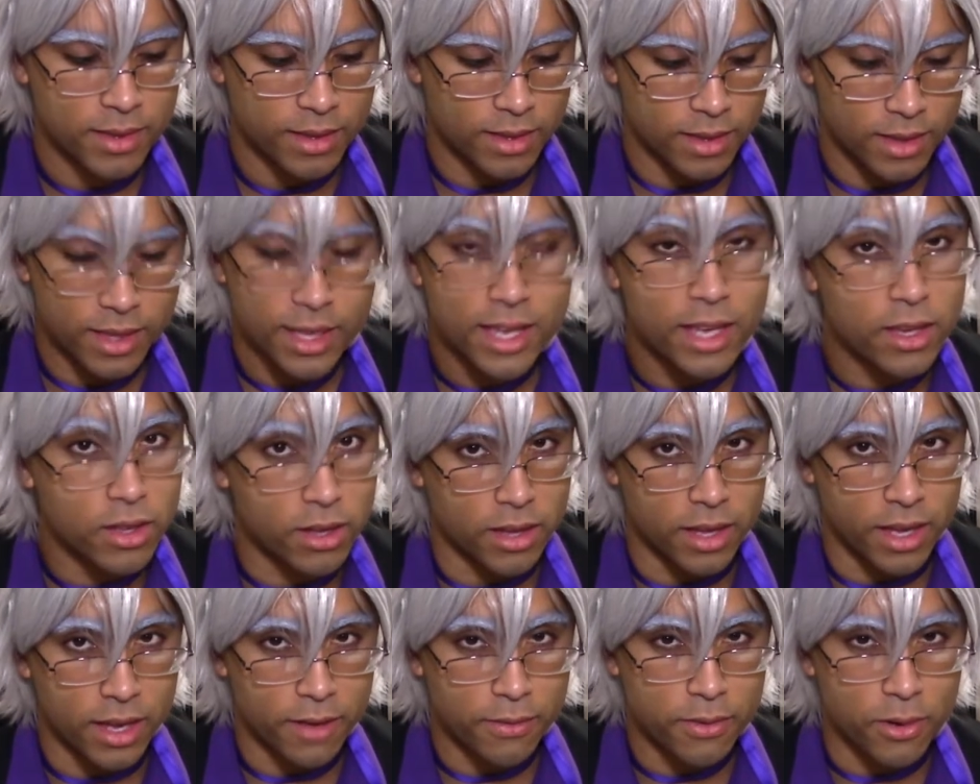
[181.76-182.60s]

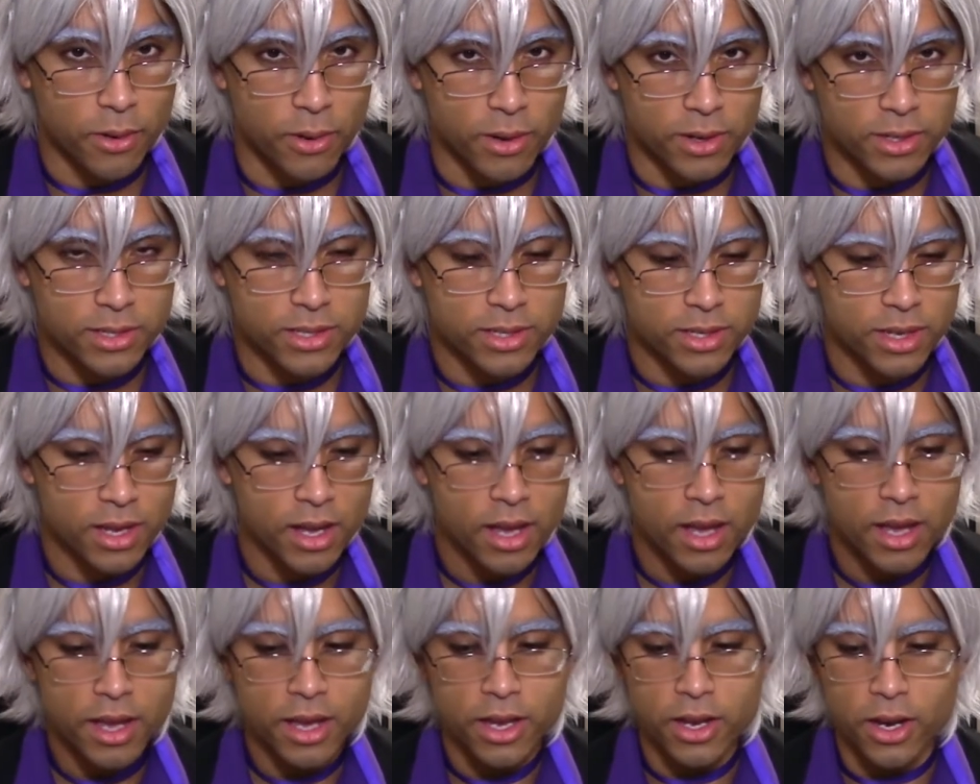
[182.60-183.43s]
legally, of course.
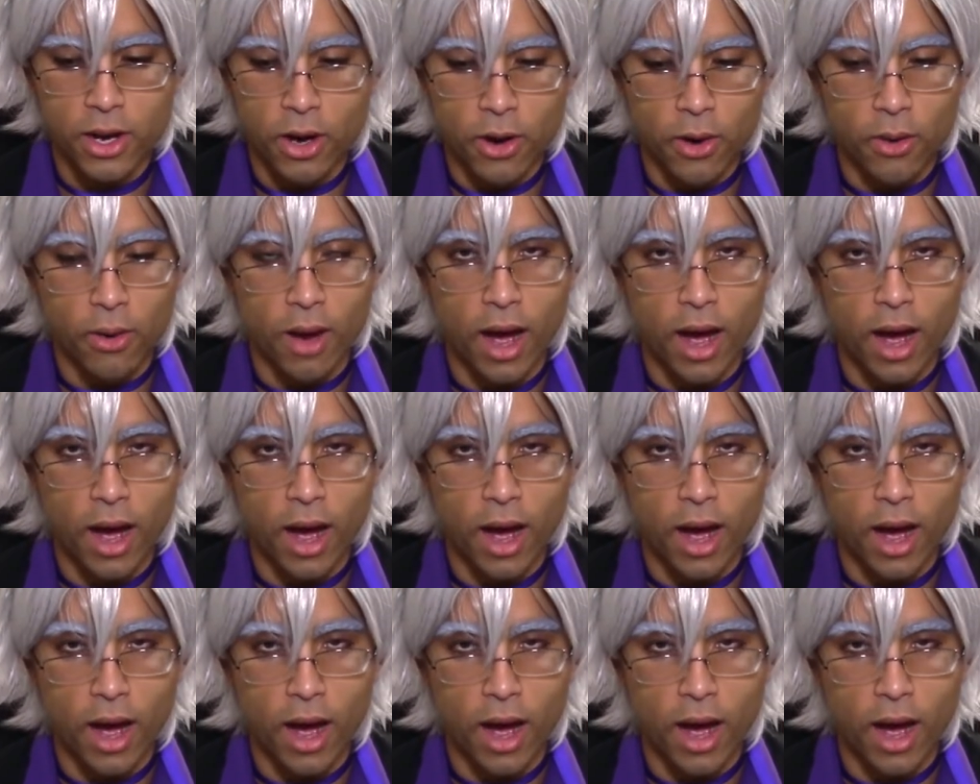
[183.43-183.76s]
You know,